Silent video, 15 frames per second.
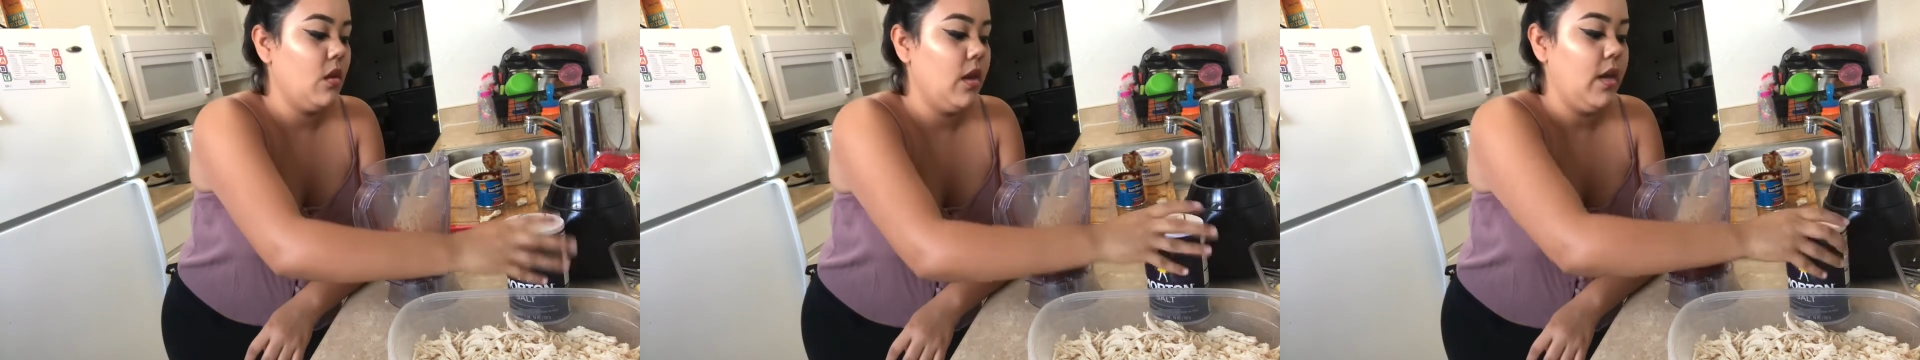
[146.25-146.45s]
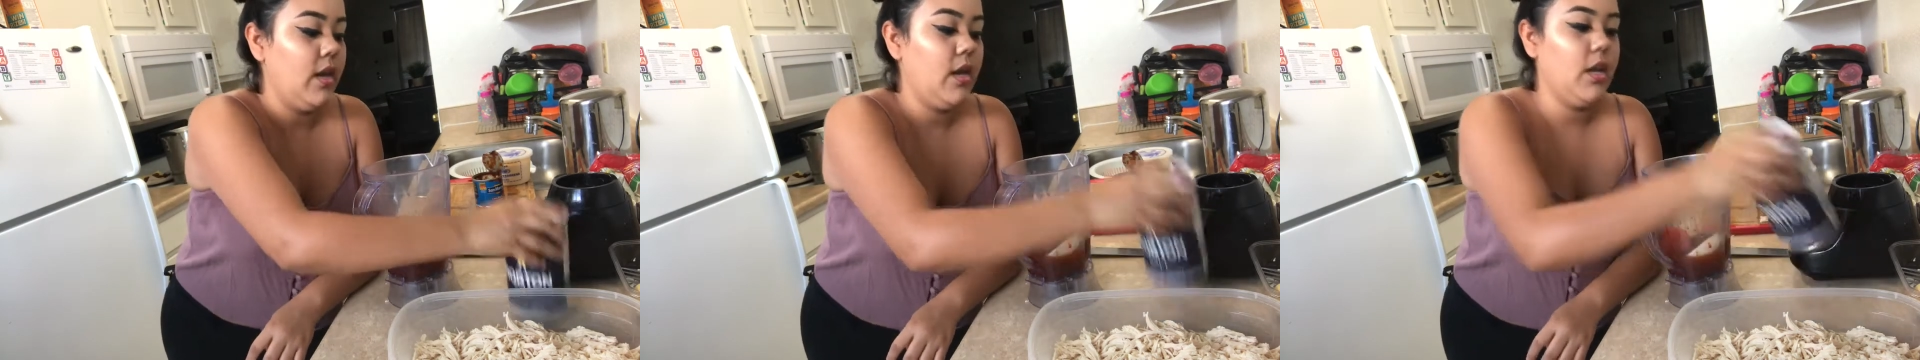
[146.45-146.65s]

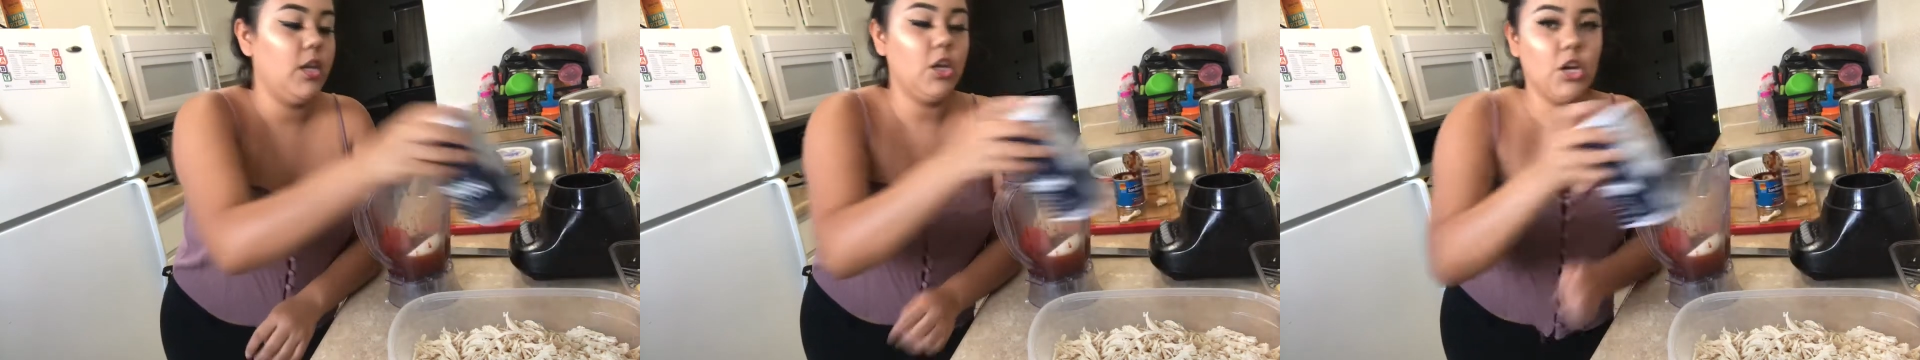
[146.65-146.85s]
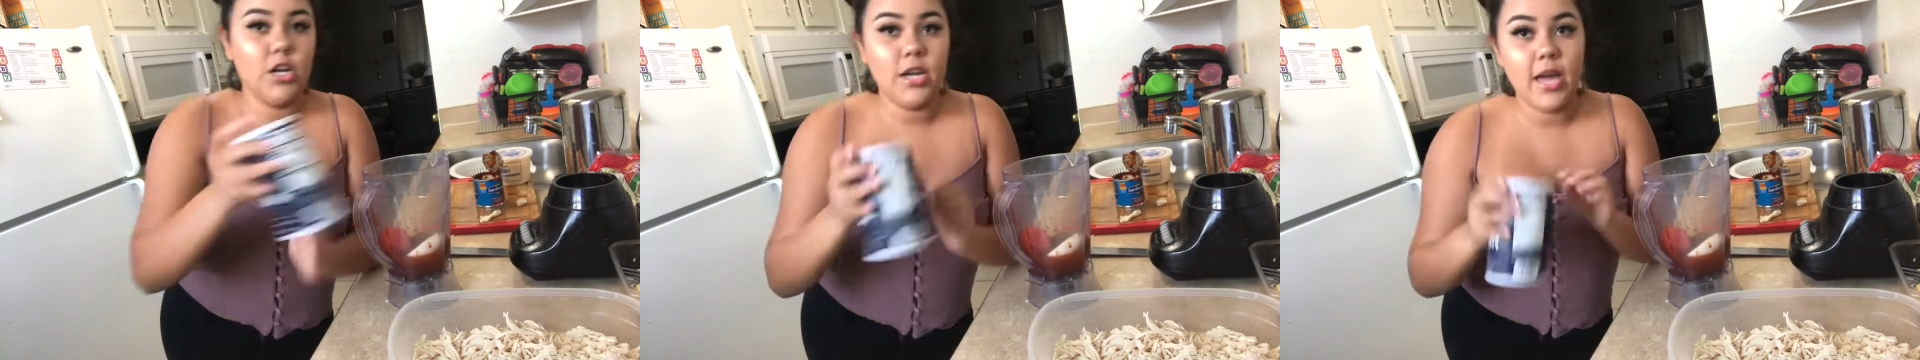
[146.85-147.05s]
and
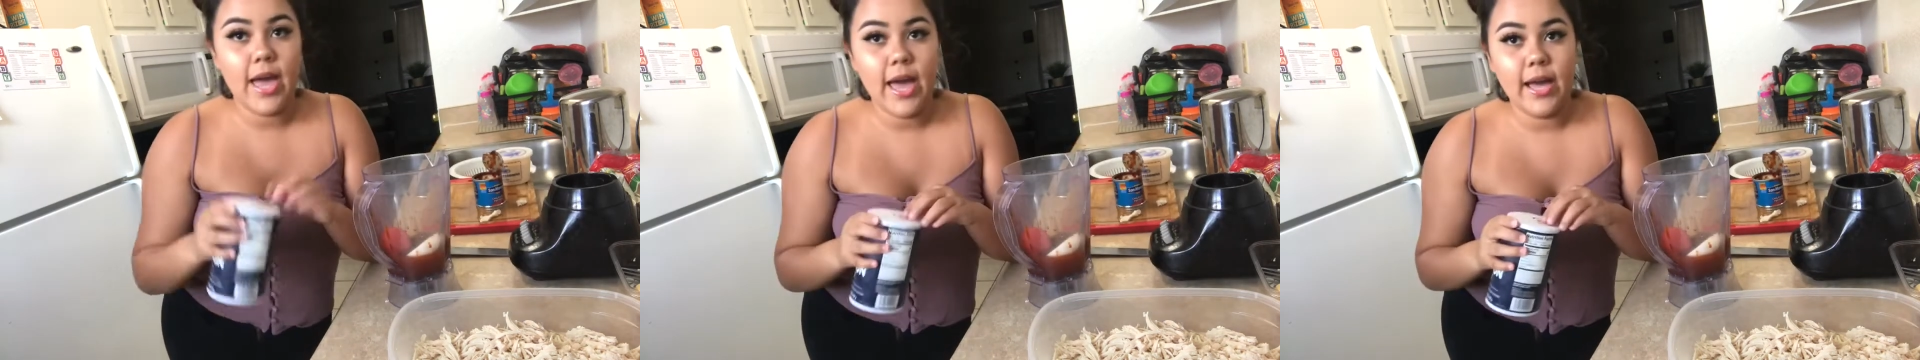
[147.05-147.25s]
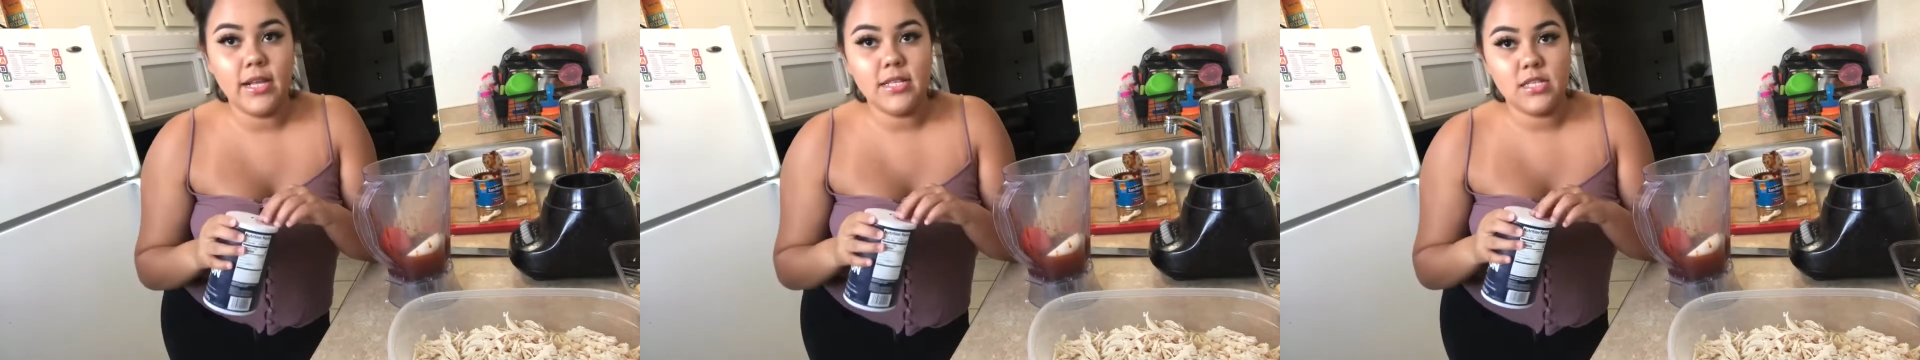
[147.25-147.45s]
you're gonna
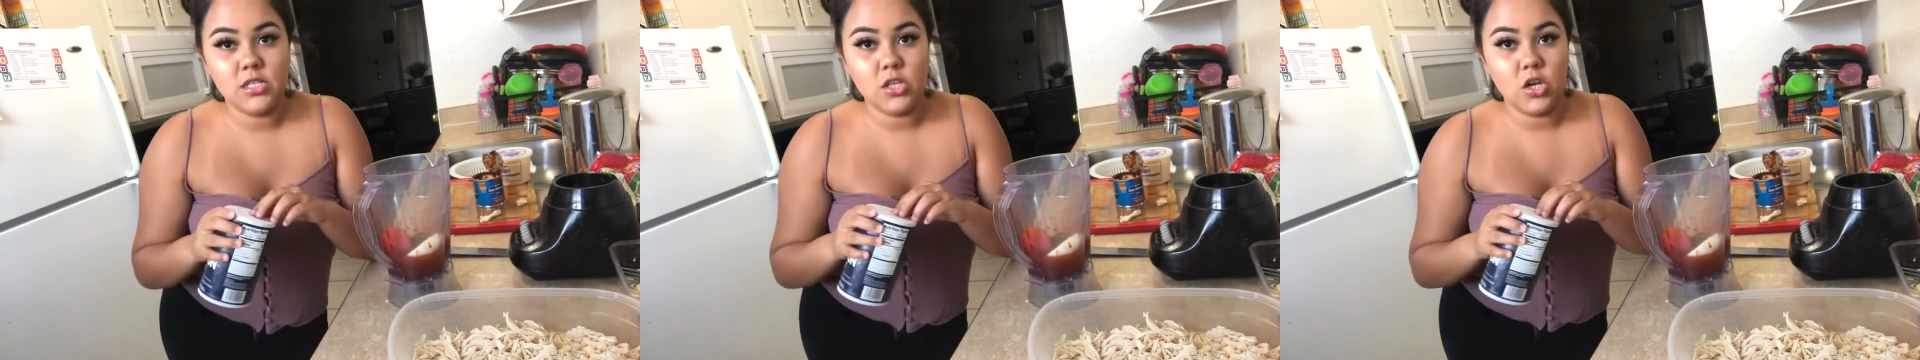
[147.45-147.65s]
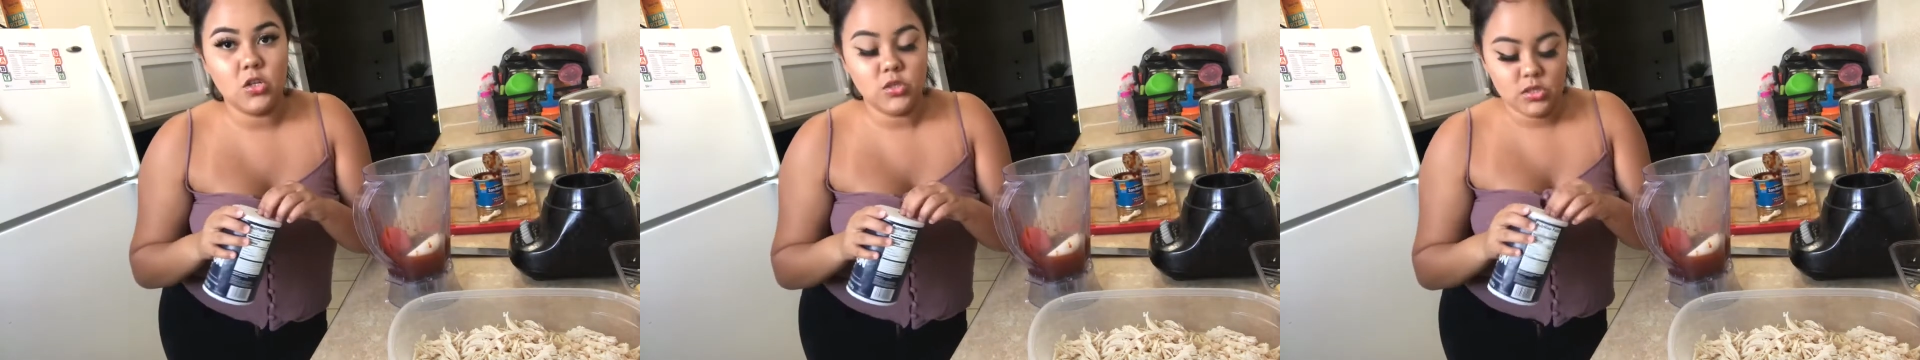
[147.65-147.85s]
add
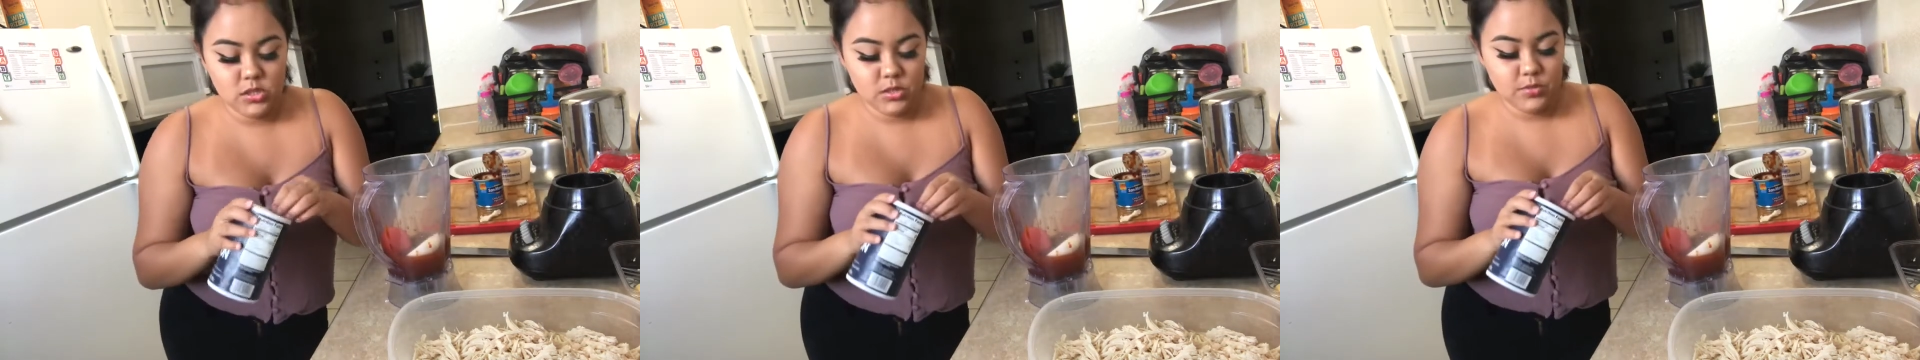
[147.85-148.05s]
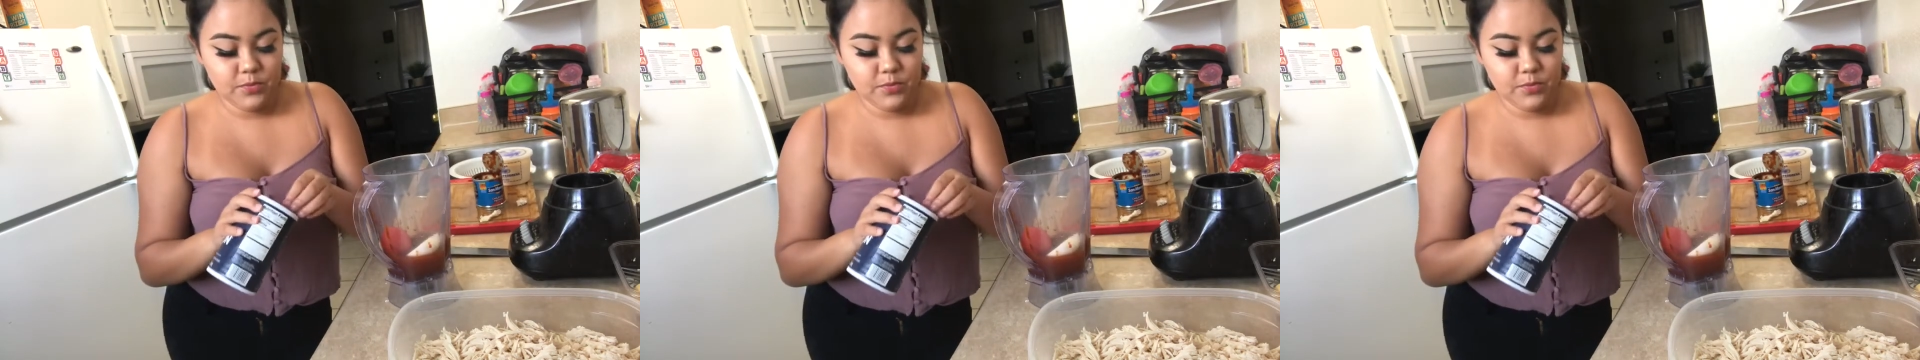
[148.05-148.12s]
salt.